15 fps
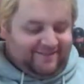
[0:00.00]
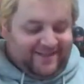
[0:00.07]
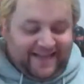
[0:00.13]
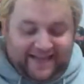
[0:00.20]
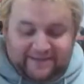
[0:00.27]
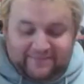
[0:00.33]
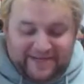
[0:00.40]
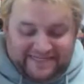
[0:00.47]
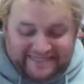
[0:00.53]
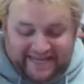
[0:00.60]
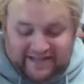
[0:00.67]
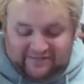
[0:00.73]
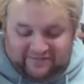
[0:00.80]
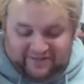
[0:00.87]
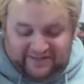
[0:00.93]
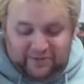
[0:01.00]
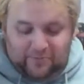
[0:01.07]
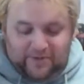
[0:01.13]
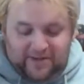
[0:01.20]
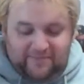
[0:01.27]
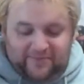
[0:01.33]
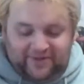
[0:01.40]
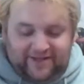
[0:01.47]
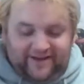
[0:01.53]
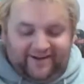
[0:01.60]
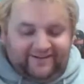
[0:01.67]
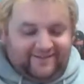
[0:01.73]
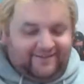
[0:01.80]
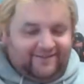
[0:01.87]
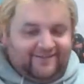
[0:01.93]
kicking myself a little bit. But
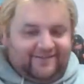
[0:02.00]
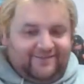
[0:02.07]
like, oh,